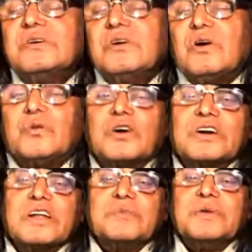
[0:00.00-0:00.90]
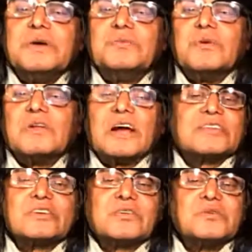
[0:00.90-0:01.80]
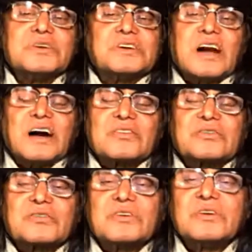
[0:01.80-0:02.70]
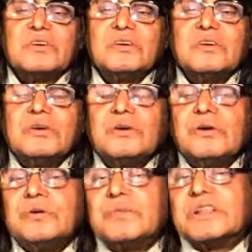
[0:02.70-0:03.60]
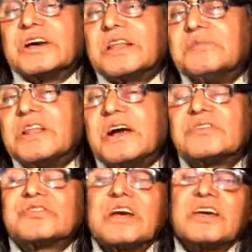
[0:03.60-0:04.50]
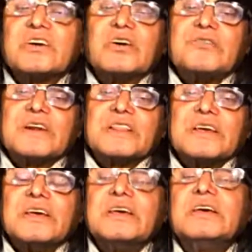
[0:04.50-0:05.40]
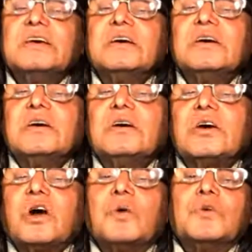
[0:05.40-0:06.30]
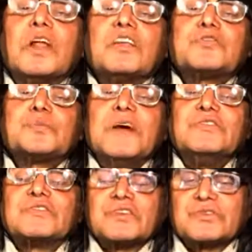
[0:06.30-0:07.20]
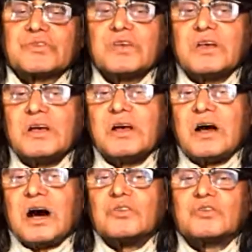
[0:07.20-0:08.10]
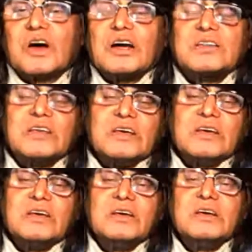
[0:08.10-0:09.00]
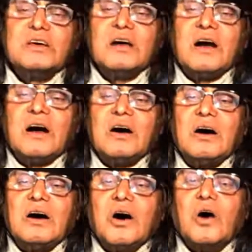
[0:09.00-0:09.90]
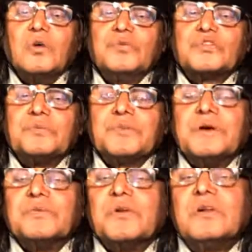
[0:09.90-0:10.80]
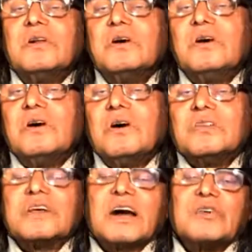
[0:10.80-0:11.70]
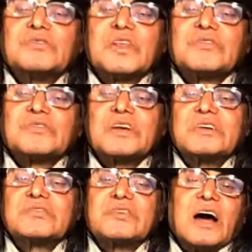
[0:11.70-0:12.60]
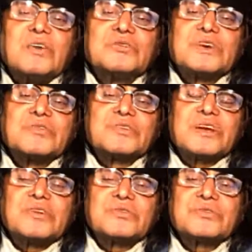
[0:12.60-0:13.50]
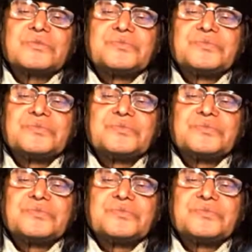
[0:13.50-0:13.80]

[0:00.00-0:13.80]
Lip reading: of ordinary people, nothing to do with drugs, but the criminals taking over the communal spaces outside the homes of people on the council estates, on the housing estates.